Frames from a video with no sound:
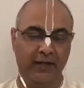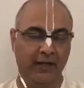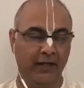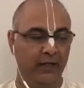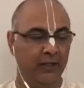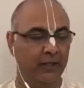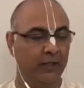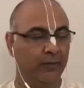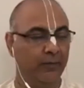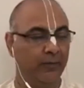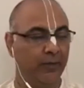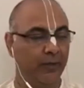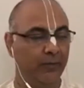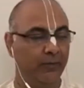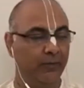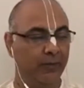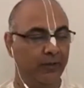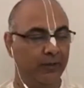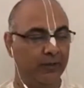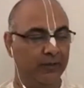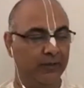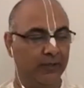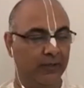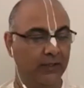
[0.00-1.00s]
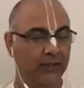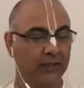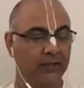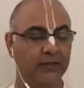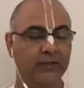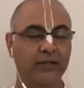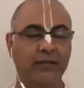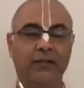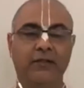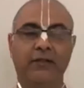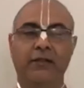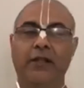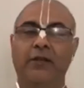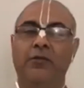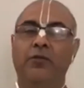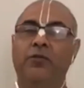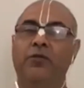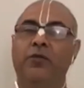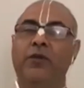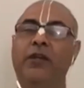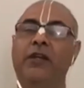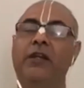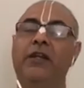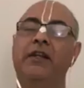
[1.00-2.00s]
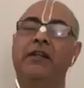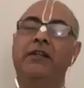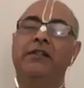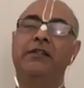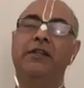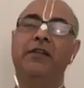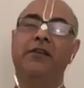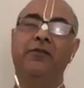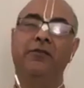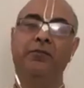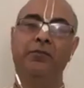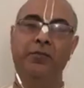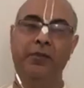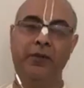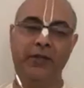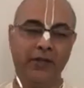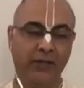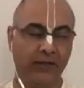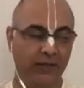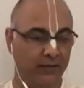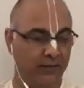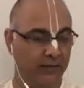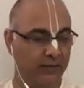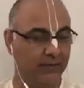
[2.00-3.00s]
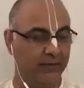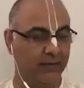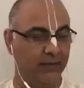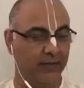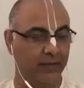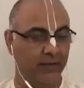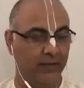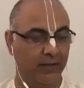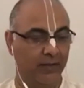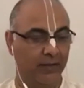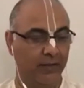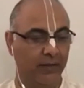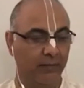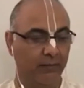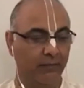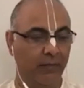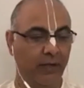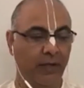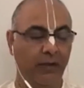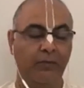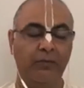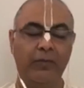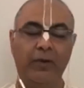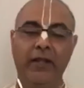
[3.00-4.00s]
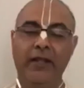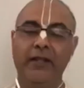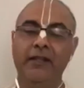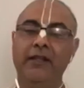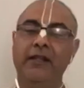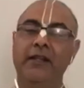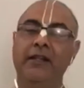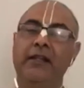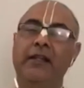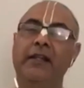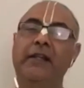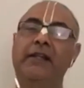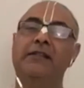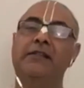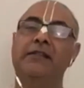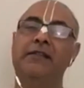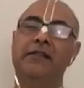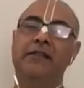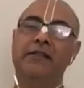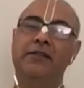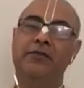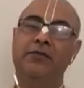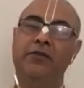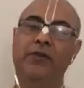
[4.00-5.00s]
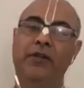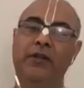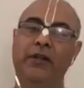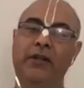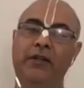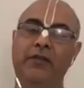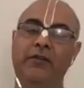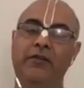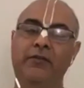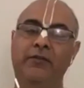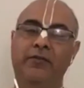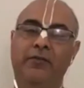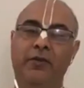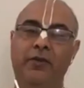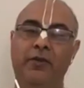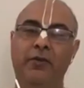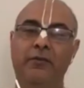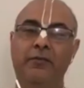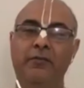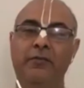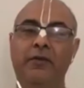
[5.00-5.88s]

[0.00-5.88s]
And the purpose is that we can achieve peace by applying the lessons we learn from